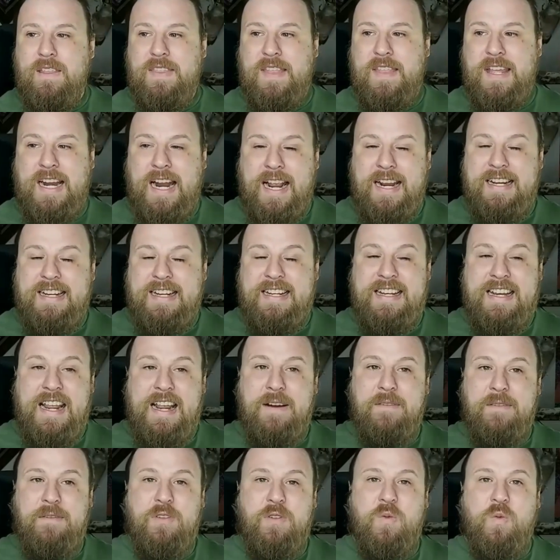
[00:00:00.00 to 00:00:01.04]
that I
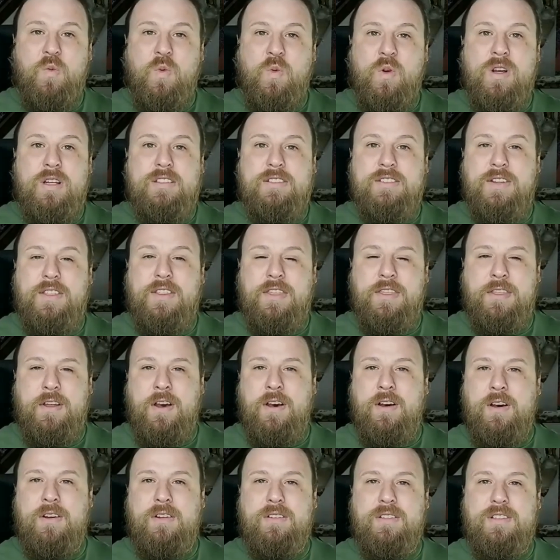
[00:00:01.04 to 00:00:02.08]
never once
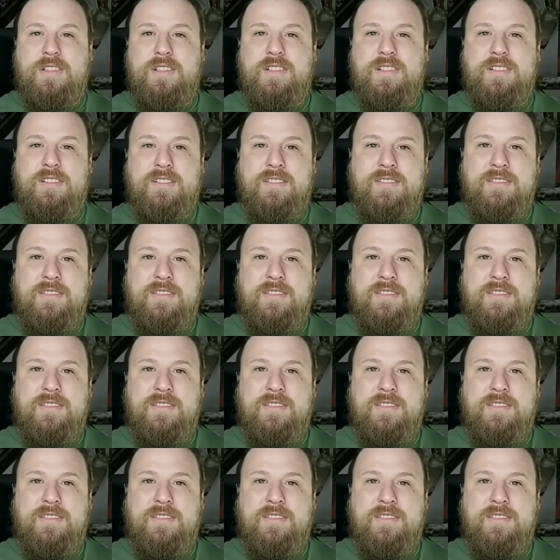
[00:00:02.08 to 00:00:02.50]
thought